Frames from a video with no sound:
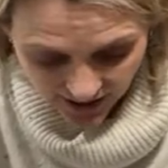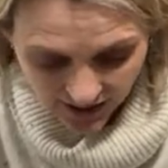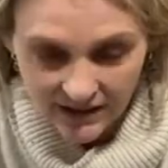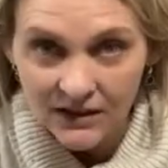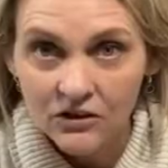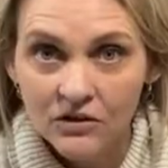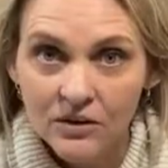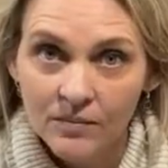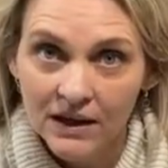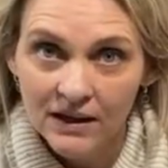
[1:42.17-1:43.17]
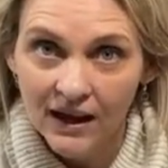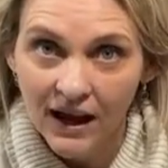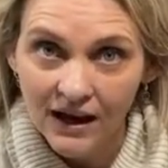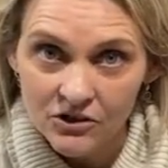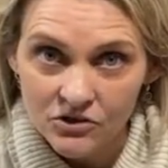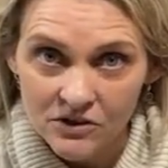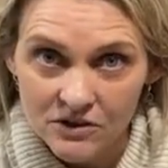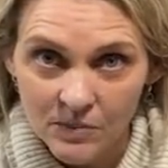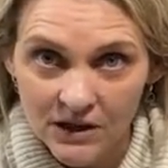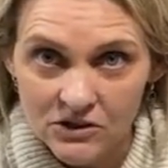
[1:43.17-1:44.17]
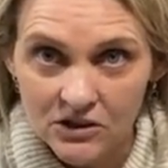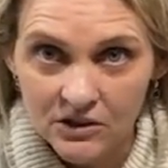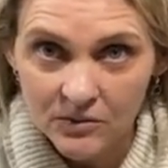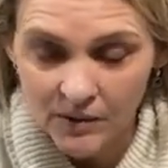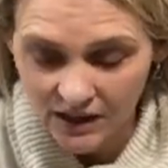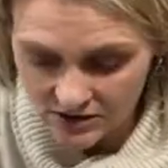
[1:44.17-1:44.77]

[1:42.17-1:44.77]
And then you can make it extra special by